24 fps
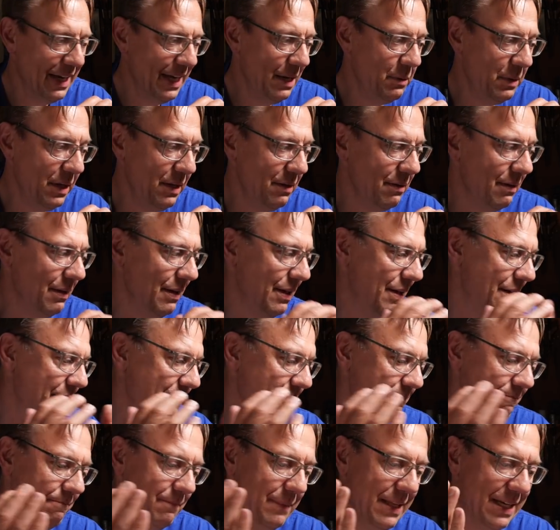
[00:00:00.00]
Anyway,
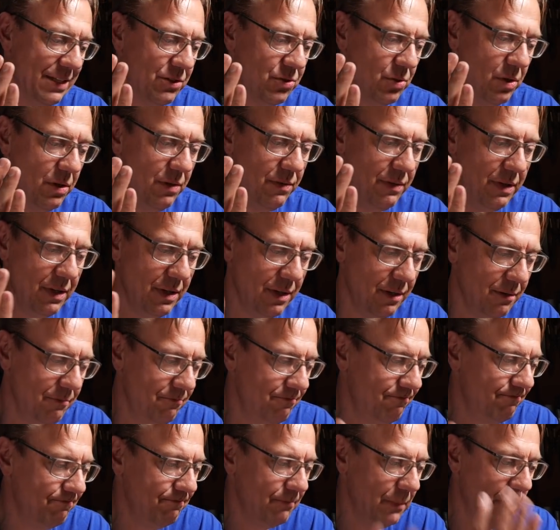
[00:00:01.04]
uh, that's sort of
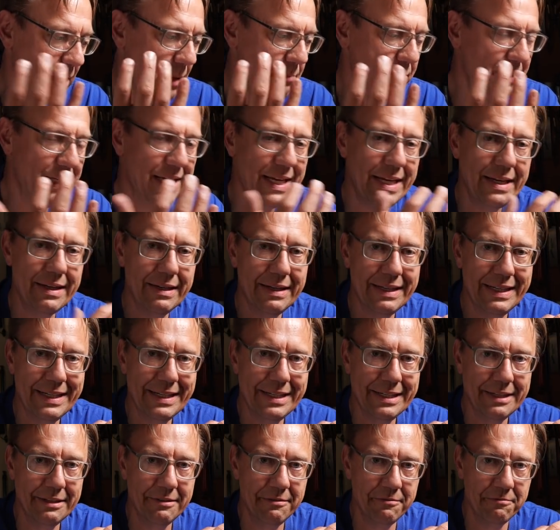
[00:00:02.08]
an update
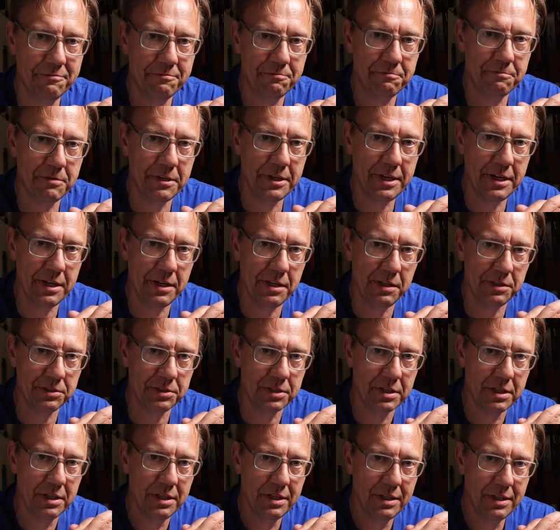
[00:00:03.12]
on
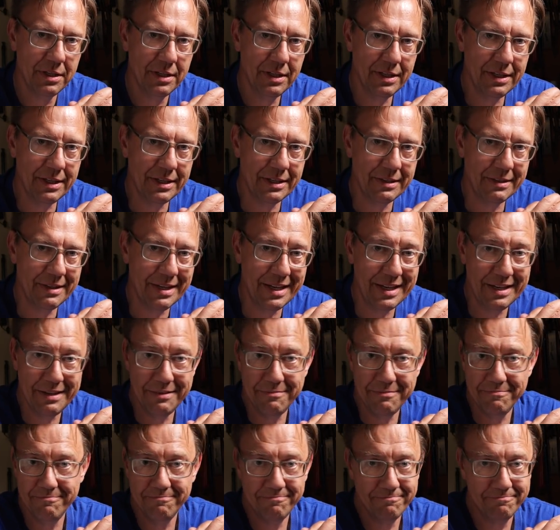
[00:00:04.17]
Fresnel's uh, that
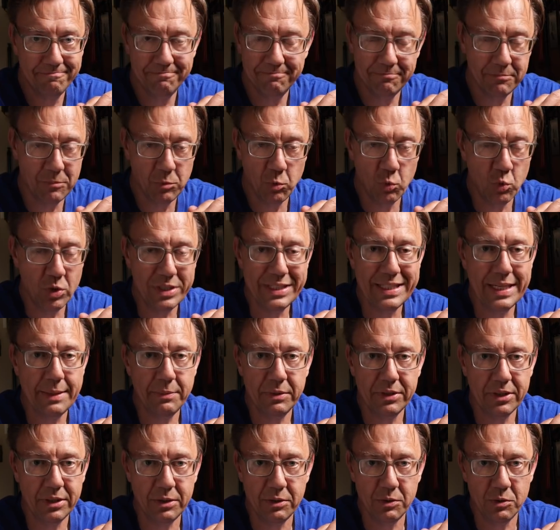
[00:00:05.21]
I was
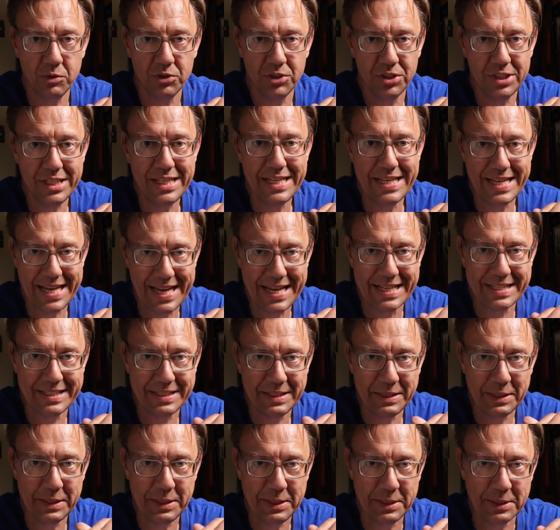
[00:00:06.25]
able to see at
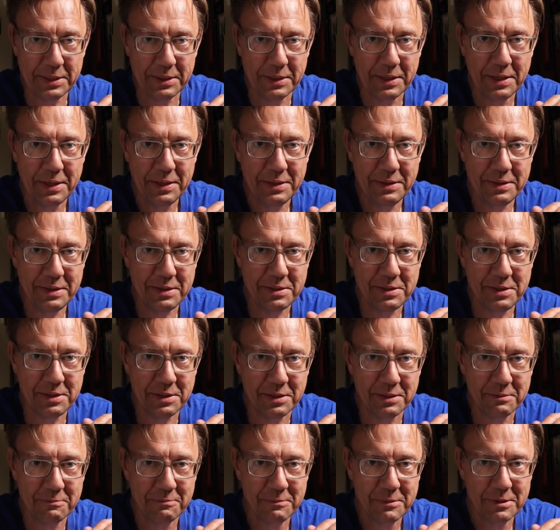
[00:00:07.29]
Cinegear this
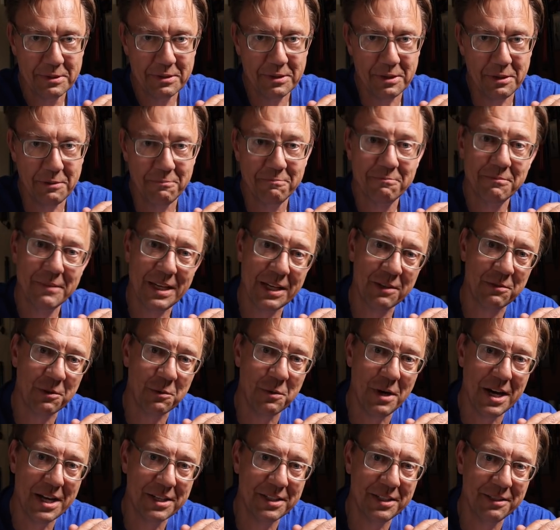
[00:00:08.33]
year. So thanks for
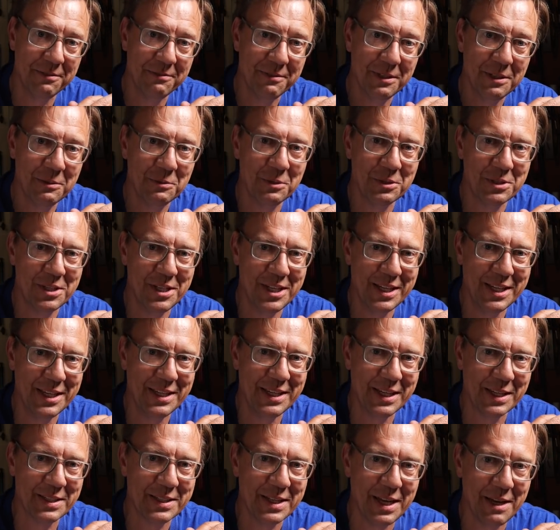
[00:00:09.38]
watching. We'll see you again next